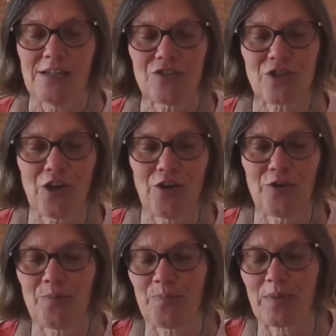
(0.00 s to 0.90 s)

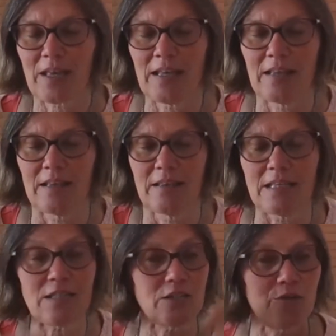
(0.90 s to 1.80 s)
So
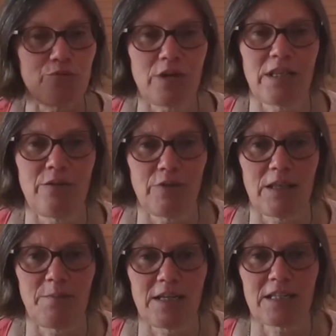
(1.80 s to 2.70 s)
this is a really,
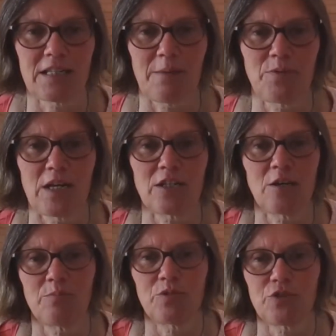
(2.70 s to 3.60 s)
really big subject.
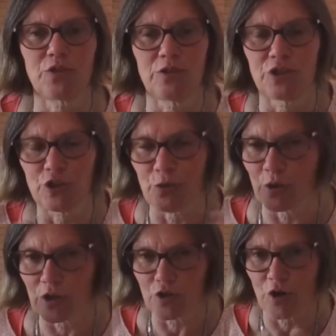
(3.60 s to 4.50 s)
I do
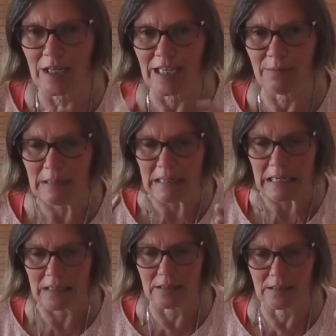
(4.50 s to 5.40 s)
want to try and keep it
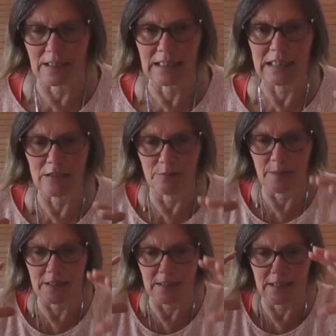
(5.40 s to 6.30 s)
a little
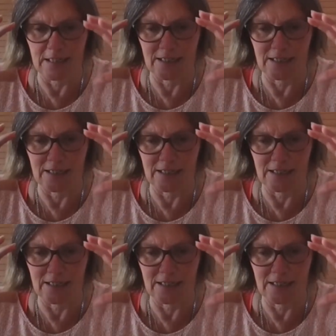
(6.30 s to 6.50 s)
bit